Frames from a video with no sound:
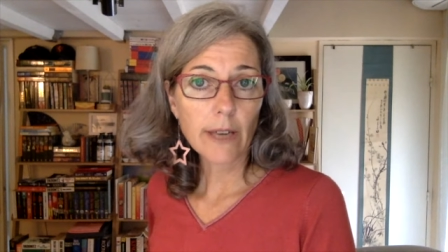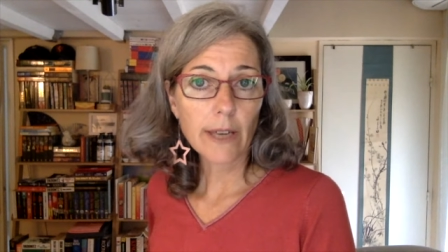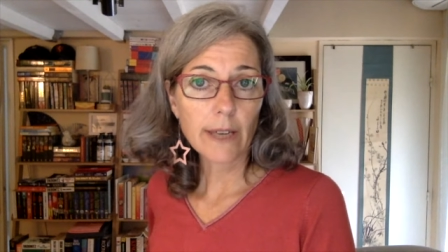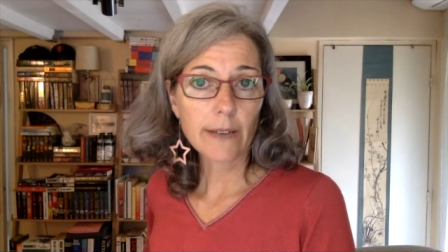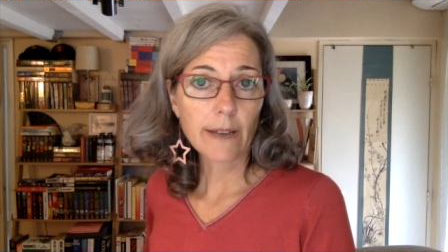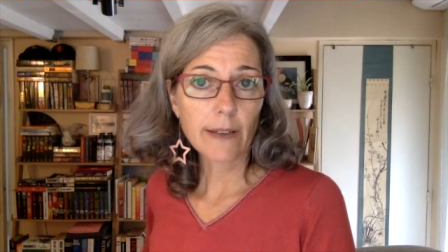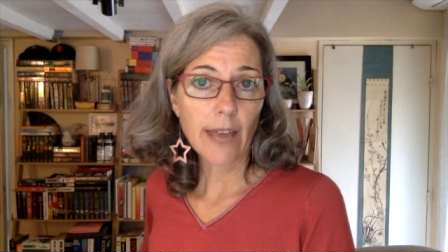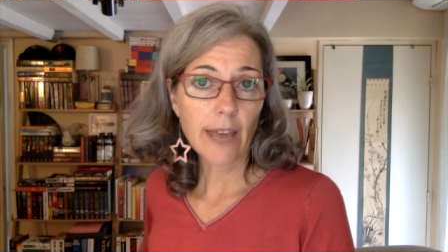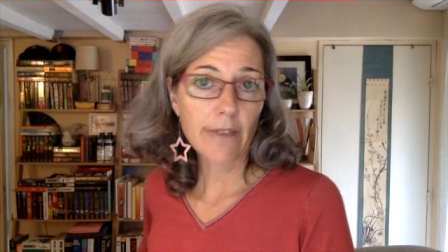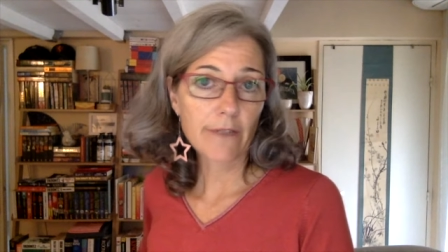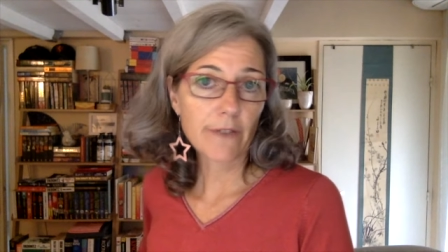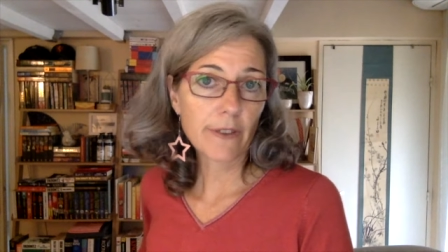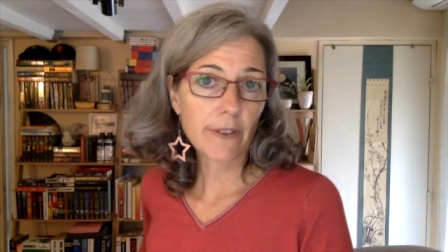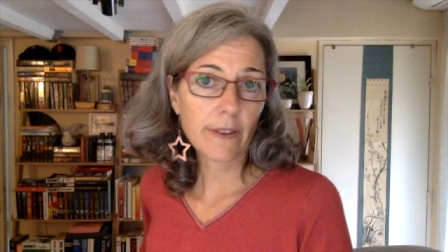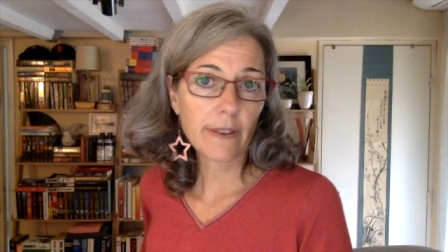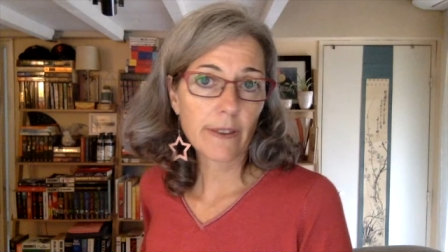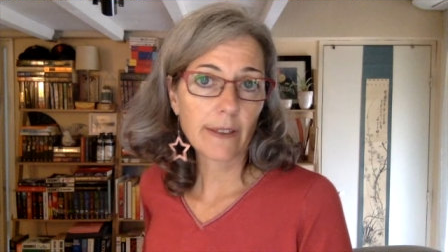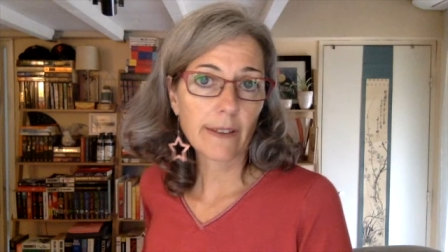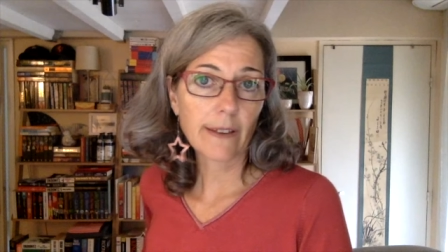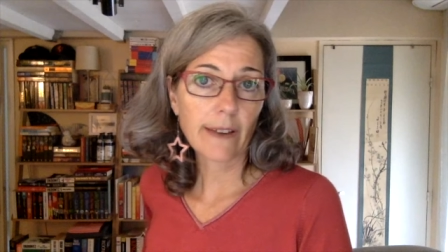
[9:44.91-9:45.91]
and
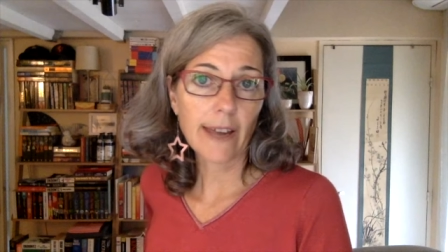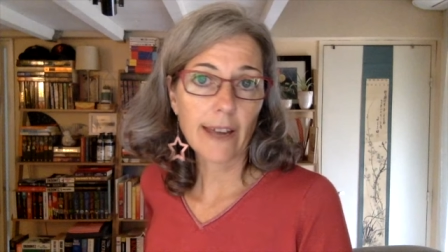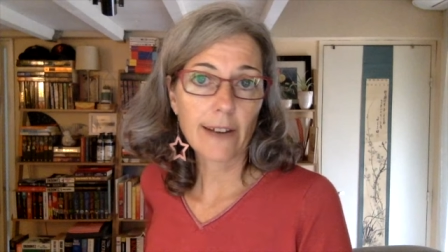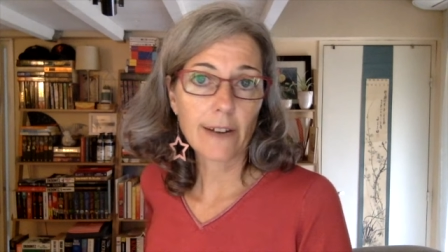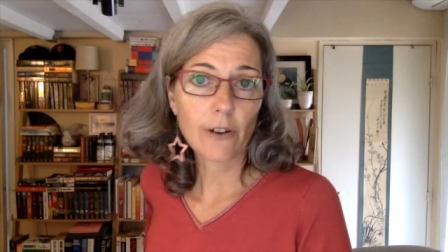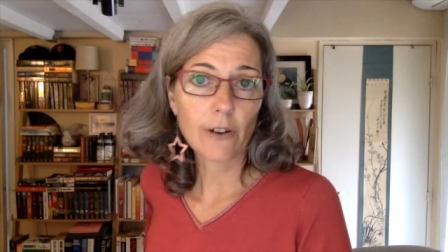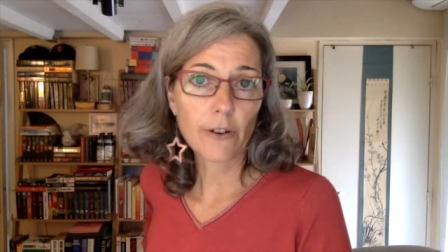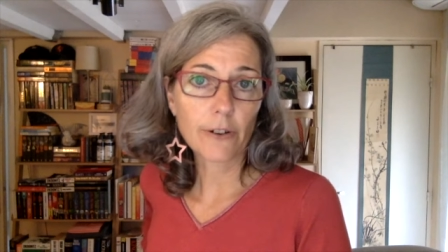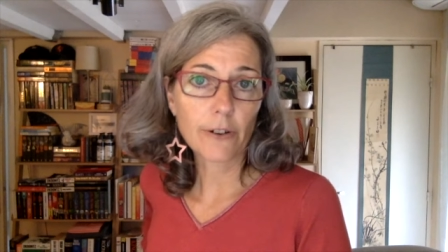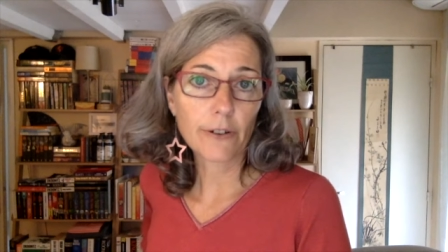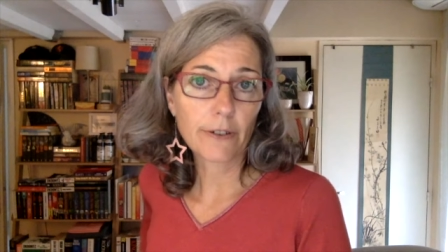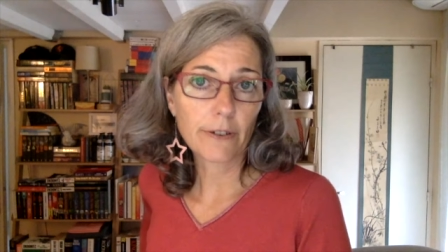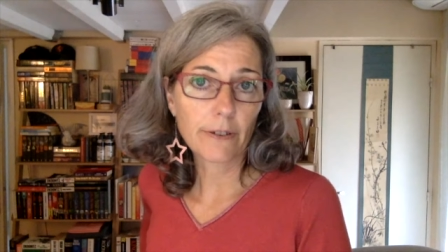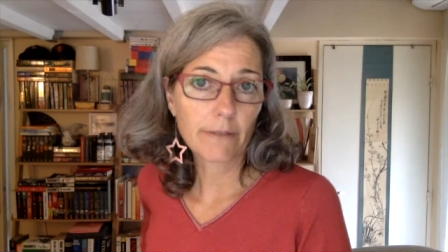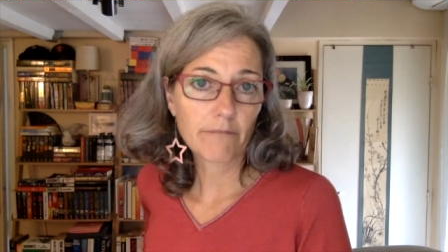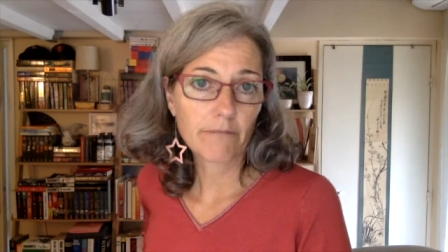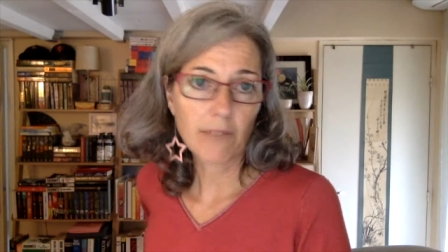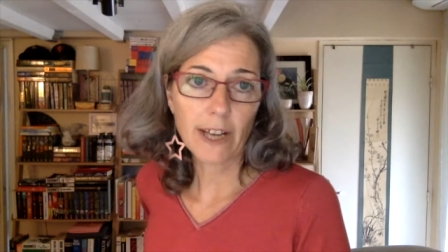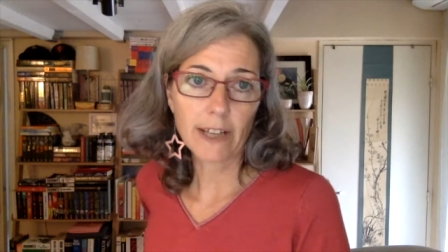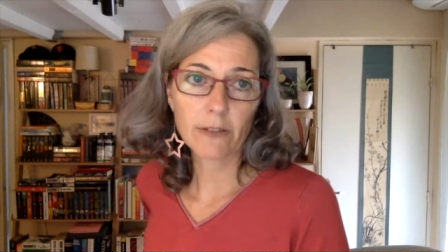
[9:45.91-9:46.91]
everything that I had learned
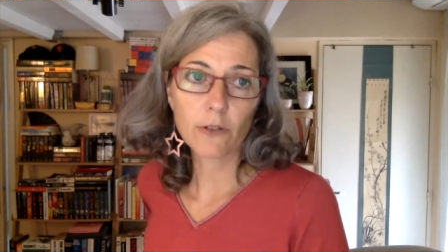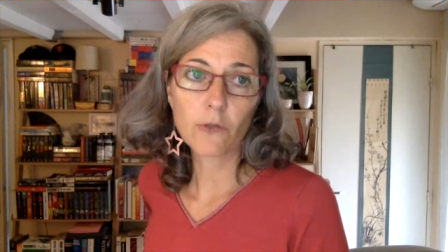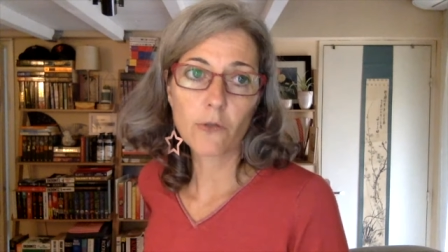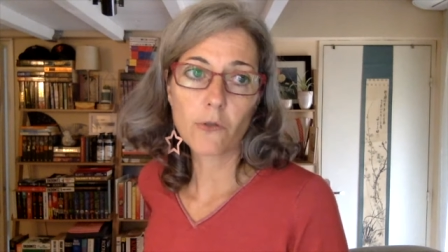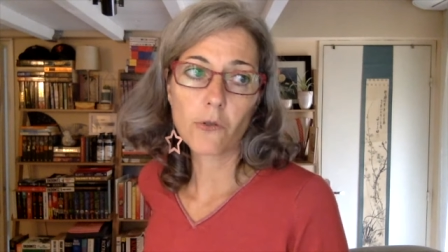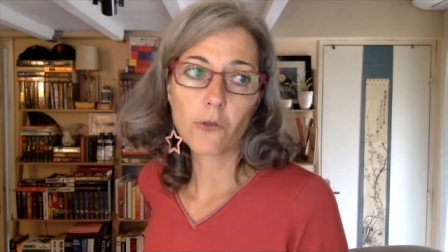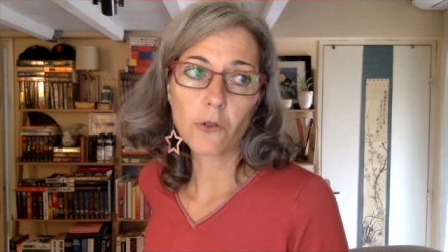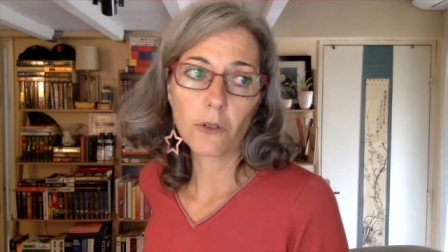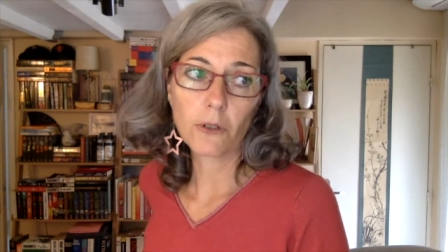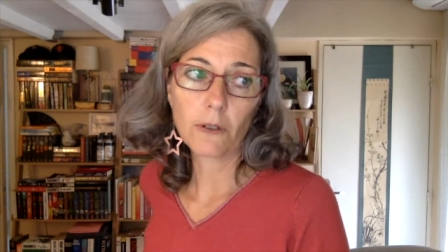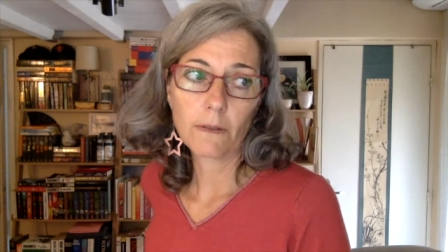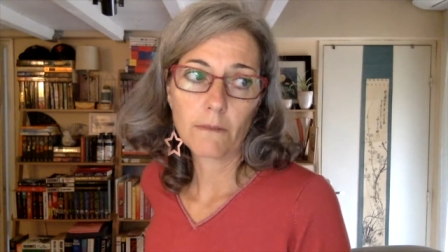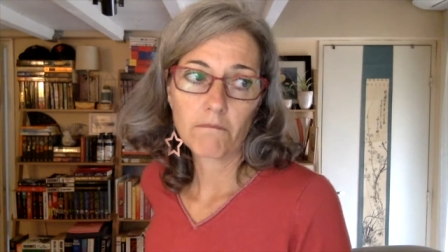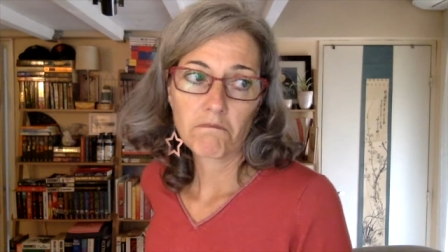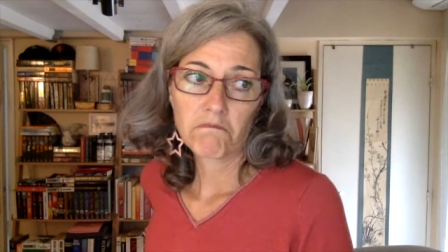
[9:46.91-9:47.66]
at school